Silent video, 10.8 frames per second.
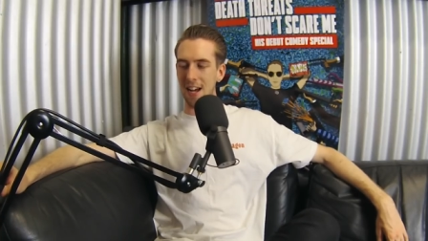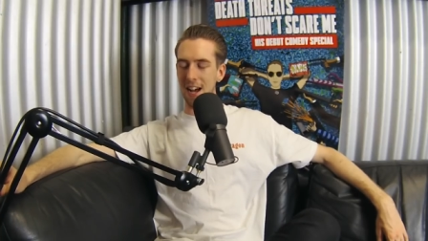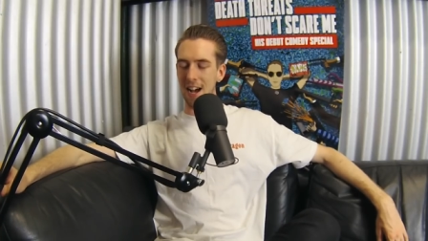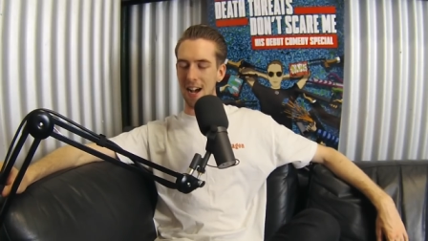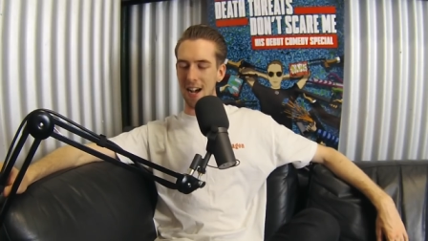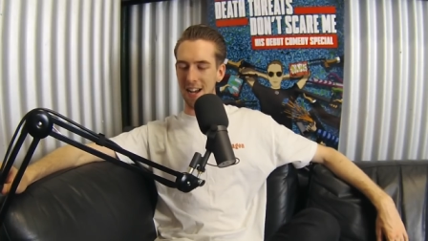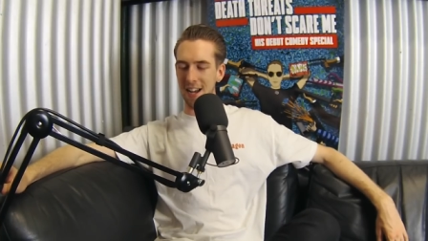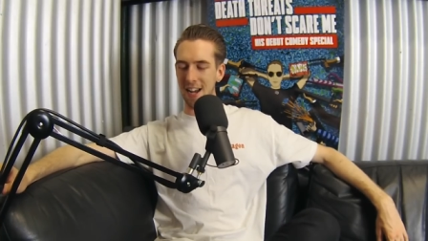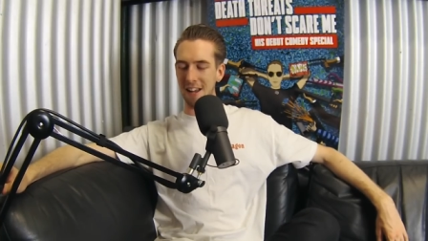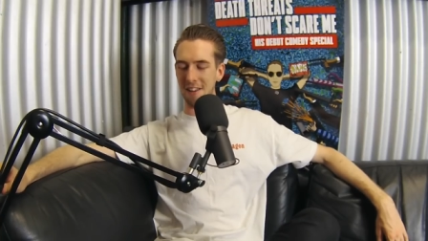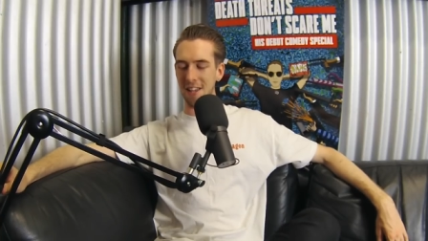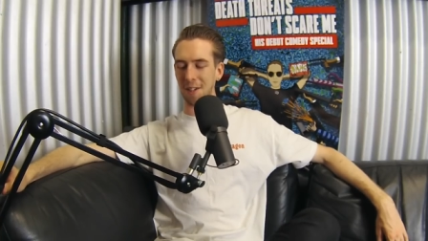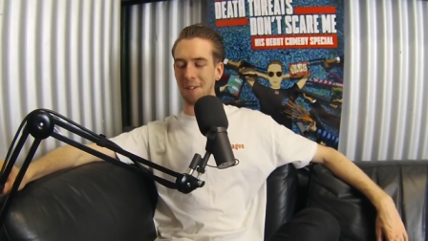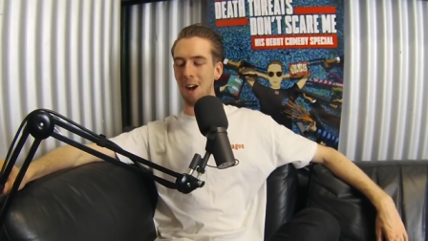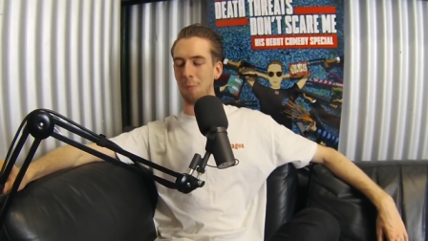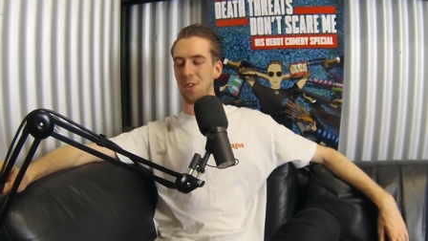Uh, and then the
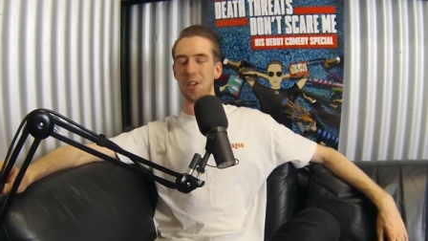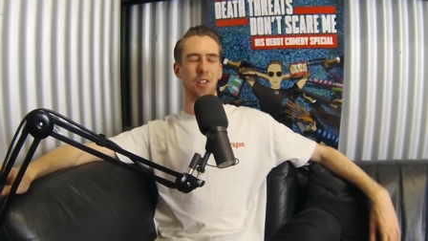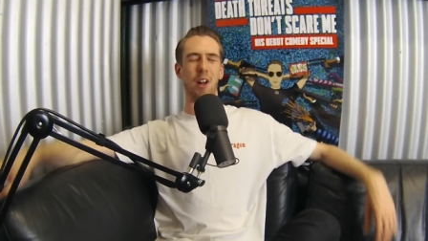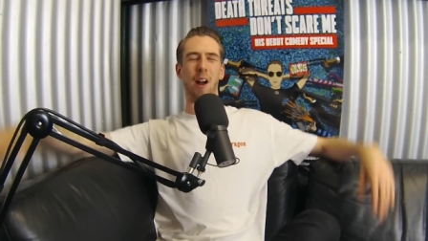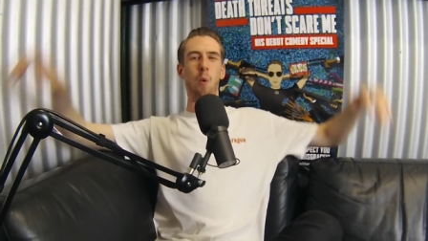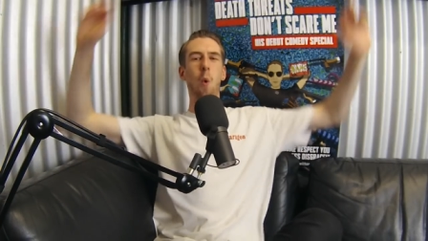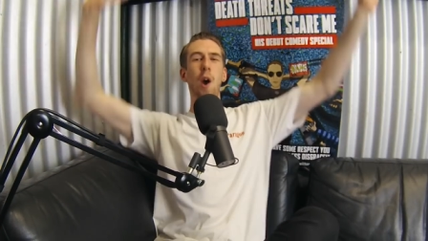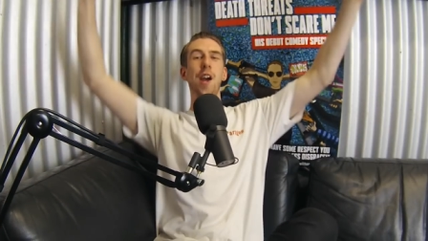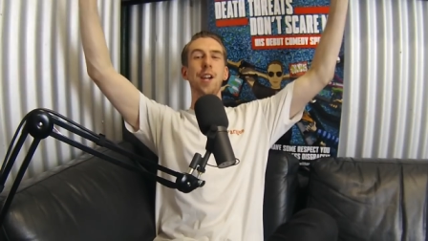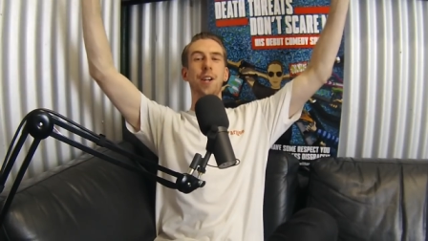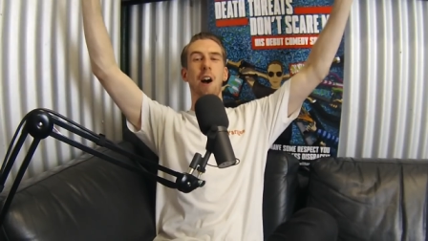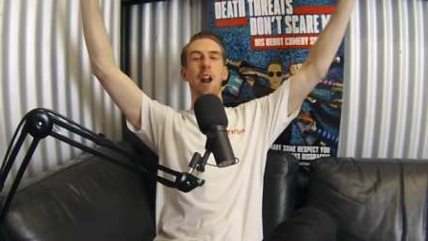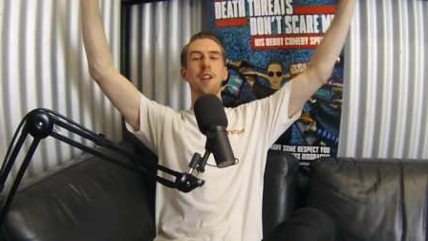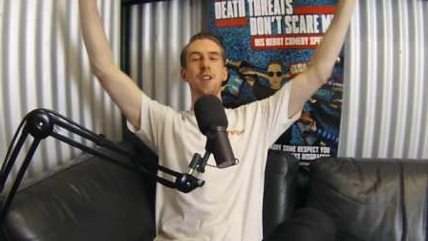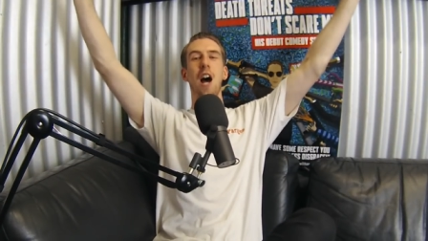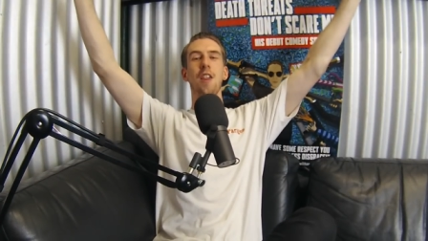cops are just like, "We
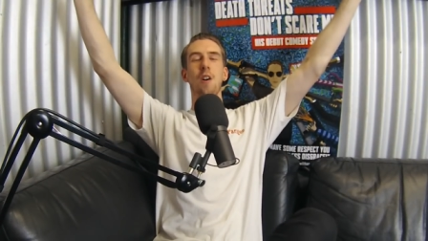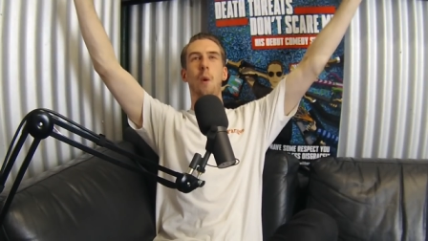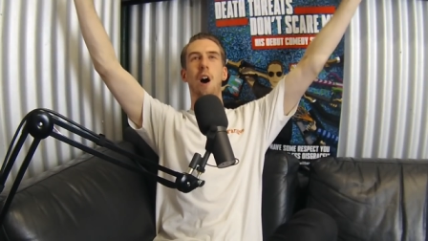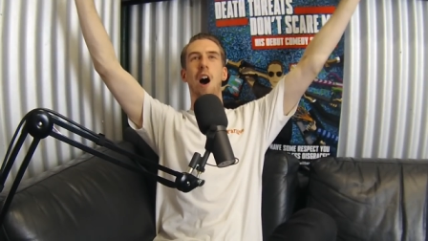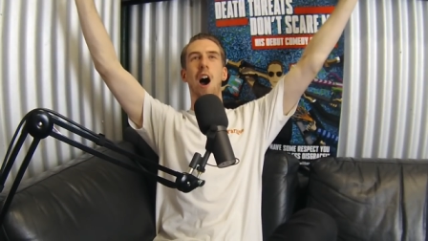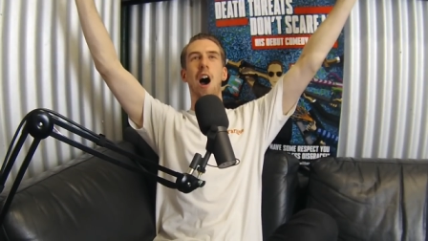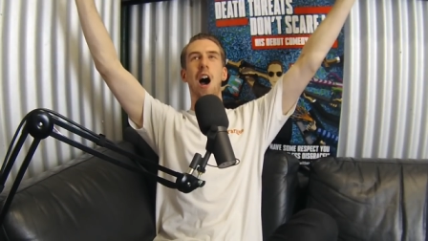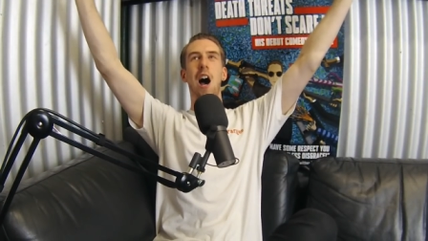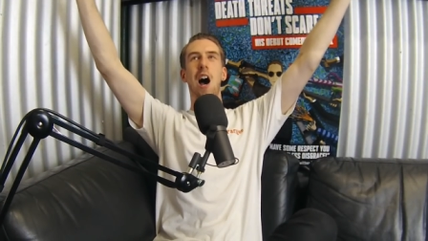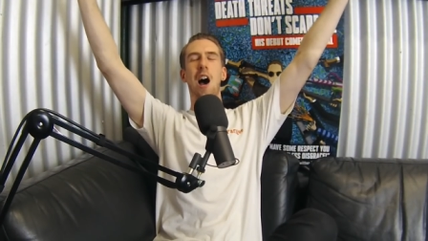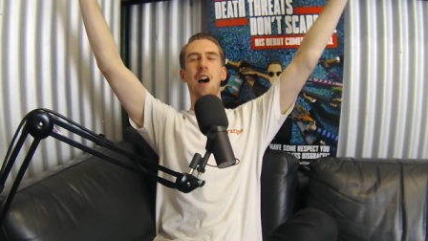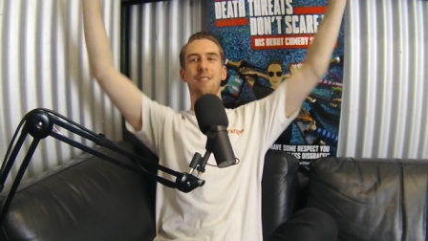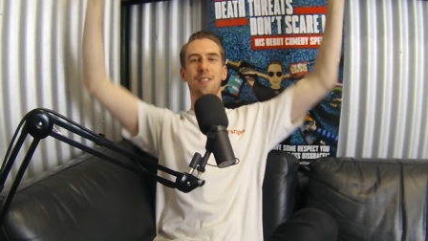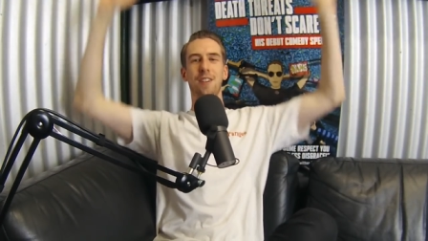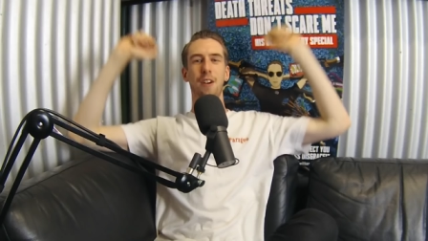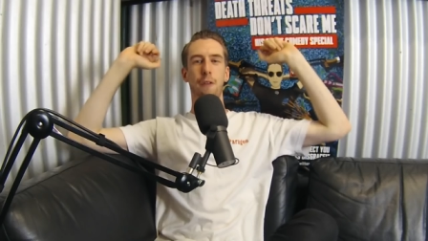got another one."
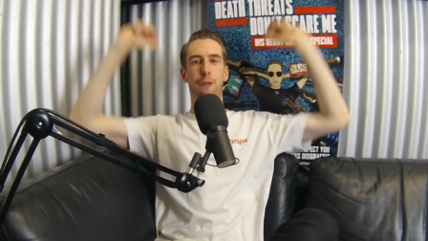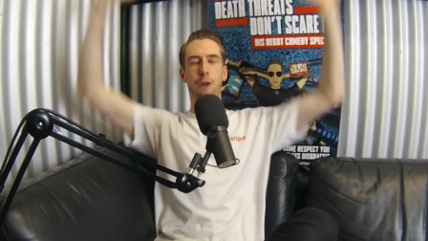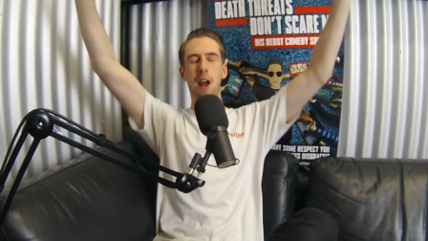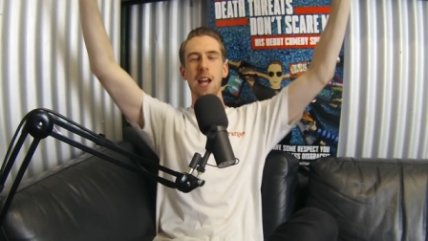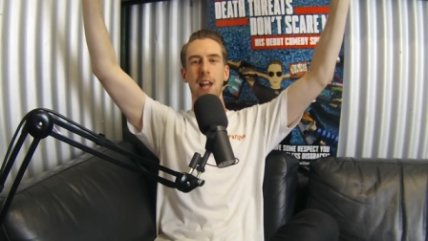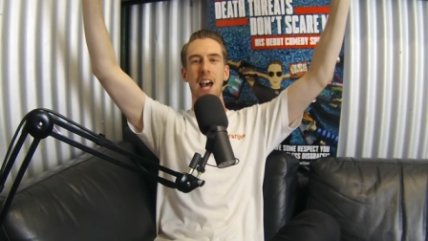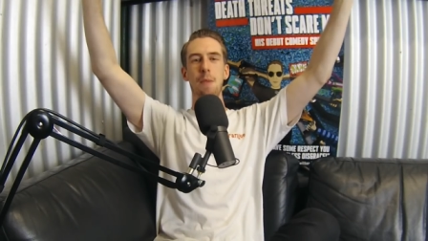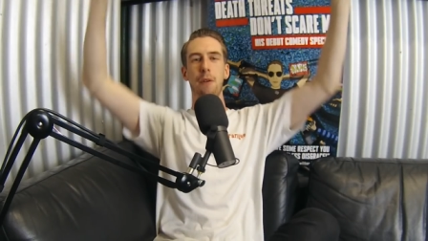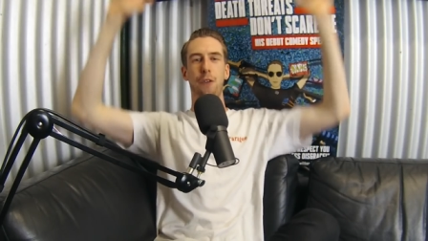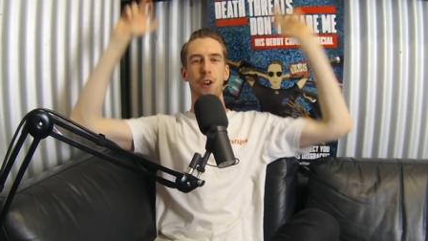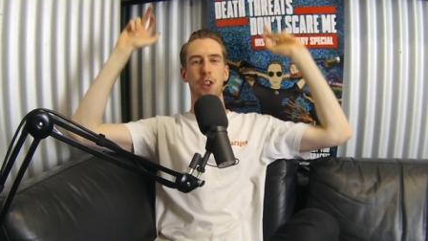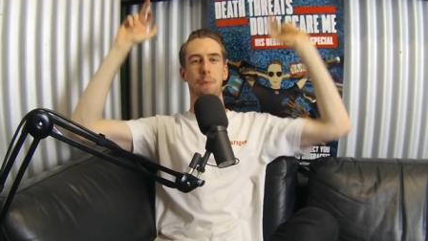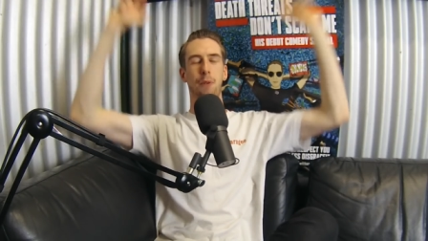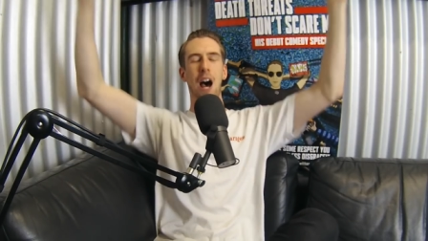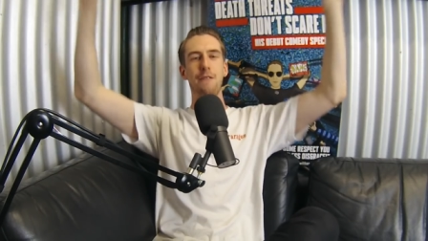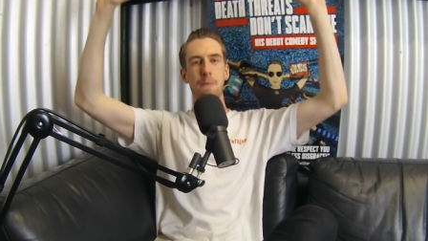Free labor for the
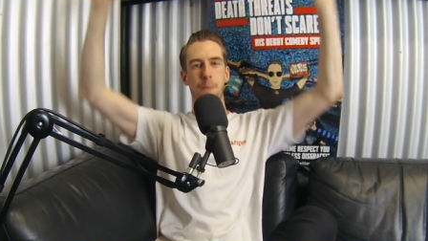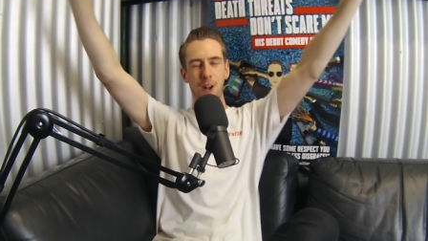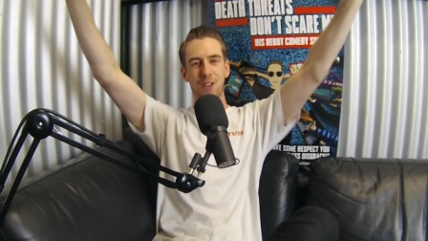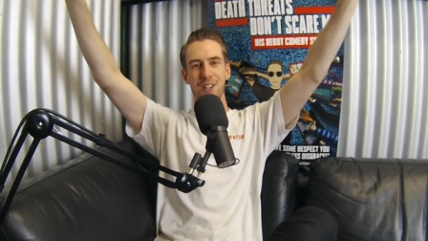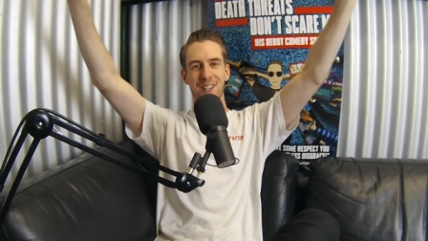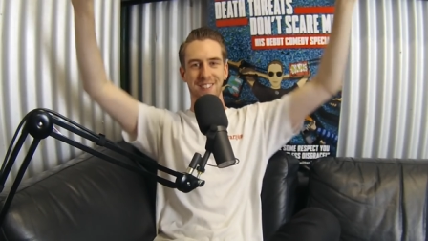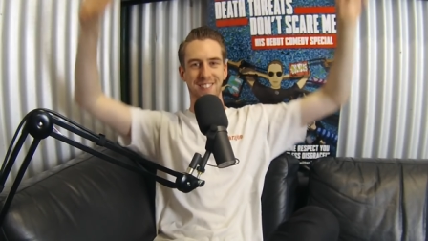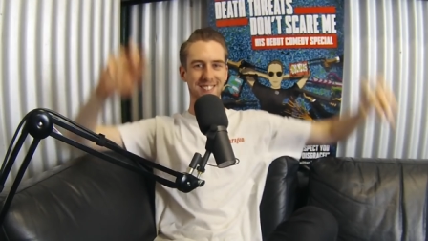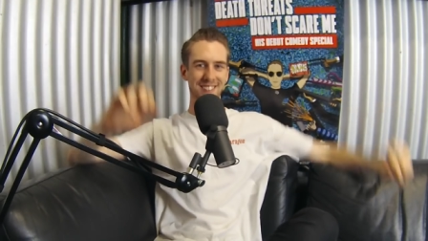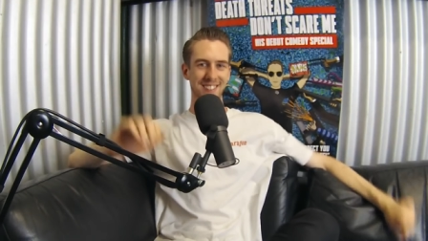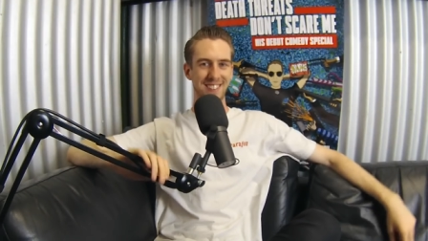private prisons.